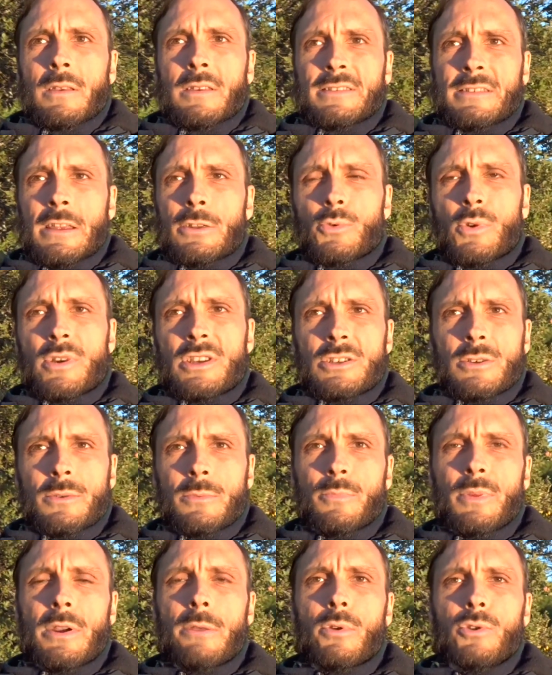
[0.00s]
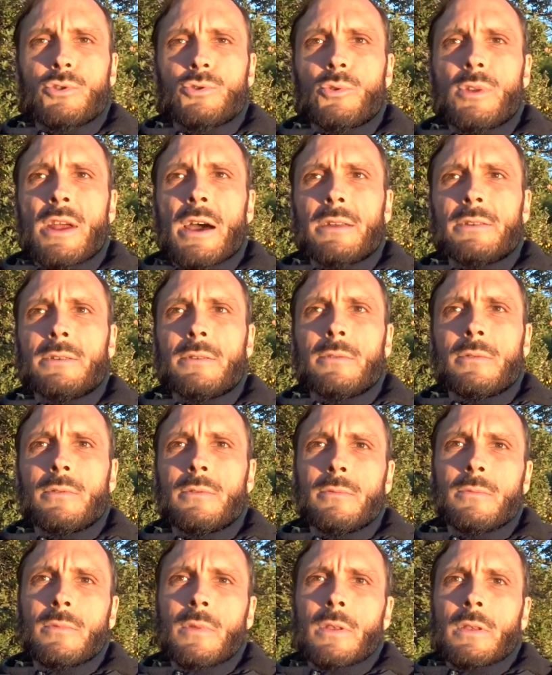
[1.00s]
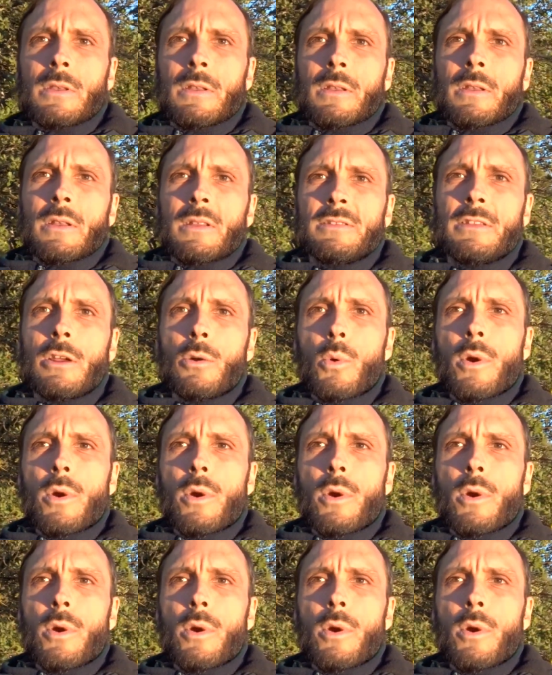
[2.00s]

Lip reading: Centuries previous to that, there